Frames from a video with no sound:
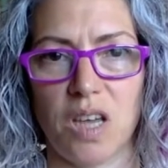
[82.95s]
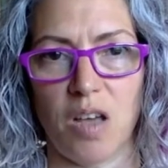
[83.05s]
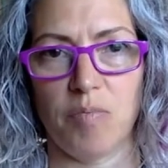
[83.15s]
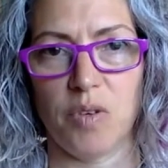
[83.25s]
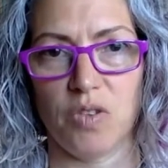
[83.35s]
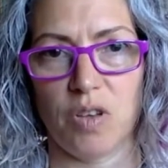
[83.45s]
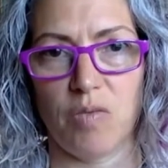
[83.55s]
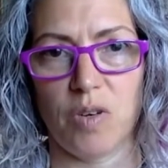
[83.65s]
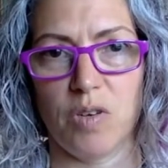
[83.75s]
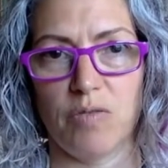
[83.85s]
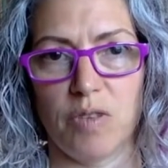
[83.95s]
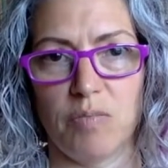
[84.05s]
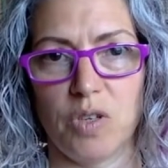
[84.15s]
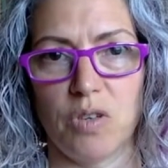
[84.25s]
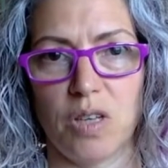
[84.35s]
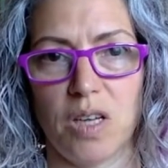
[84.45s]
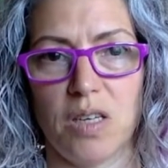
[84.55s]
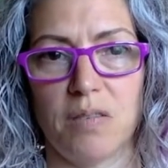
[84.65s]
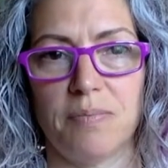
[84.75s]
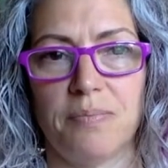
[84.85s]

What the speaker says: to help yourself when you've flipped your lid.